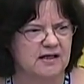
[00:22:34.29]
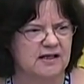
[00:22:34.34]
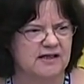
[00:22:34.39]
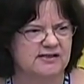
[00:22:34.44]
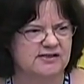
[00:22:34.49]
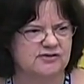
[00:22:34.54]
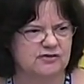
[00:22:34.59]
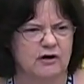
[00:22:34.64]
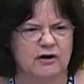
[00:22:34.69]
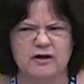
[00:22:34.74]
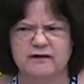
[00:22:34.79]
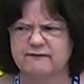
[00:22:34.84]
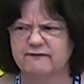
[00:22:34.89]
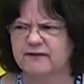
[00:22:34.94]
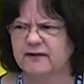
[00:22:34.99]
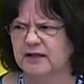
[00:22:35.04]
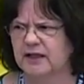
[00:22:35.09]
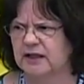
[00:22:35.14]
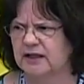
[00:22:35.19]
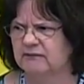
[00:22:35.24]
and he started
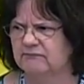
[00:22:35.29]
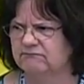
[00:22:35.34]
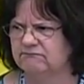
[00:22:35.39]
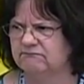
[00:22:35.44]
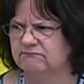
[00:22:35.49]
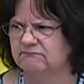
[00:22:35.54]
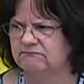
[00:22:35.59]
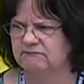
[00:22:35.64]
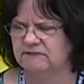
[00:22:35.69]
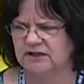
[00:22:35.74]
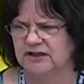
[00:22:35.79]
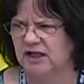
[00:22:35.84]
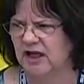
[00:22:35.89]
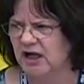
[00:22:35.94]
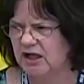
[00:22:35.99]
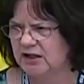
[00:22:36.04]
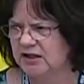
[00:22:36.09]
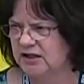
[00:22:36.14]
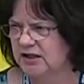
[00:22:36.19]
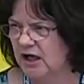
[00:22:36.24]
feeling
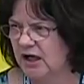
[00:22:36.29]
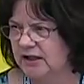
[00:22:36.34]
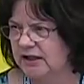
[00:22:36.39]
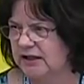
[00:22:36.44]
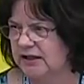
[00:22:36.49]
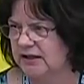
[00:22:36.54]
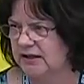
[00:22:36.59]
yucky.